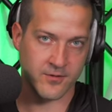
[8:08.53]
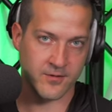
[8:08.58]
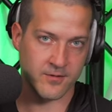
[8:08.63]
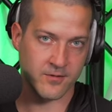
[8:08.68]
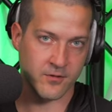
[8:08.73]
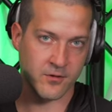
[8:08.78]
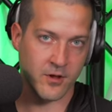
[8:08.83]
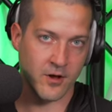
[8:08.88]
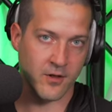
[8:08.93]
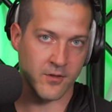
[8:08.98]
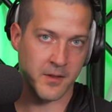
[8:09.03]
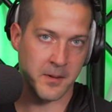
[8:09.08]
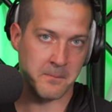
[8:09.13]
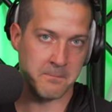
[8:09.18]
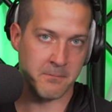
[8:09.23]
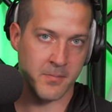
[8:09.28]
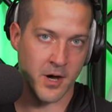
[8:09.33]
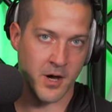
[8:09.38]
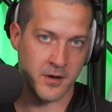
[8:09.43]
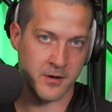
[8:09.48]
this is called a
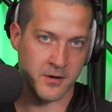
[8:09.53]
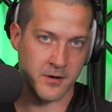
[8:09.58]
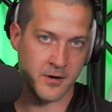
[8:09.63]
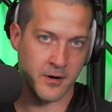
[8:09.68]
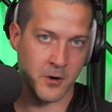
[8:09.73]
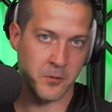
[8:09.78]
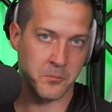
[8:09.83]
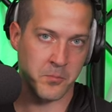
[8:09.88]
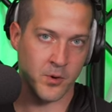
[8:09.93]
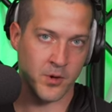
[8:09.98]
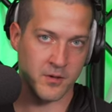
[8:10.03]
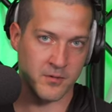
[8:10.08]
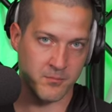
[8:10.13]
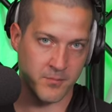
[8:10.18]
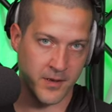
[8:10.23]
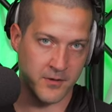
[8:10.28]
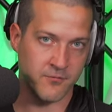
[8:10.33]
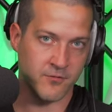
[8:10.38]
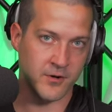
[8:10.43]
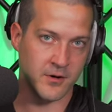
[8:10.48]
monitor output,
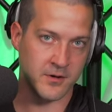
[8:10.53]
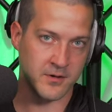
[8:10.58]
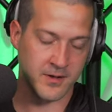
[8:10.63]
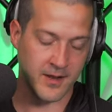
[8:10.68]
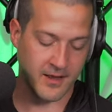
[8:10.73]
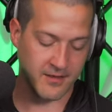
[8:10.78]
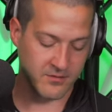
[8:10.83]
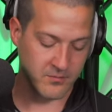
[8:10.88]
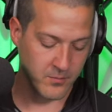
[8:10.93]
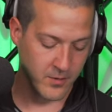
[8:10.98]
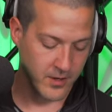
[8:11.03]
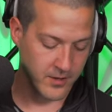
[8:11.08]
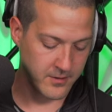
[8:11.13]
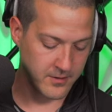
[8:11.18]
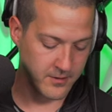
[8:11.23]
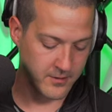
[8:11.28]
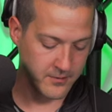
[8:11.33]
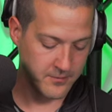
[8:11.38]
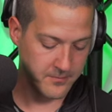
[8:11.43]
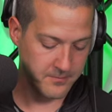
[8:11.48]
meant for desk
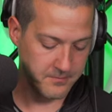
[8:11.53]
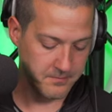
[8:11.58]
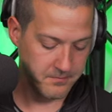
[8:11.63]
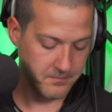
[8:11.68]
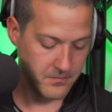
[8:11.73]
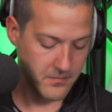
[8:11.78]
monitors.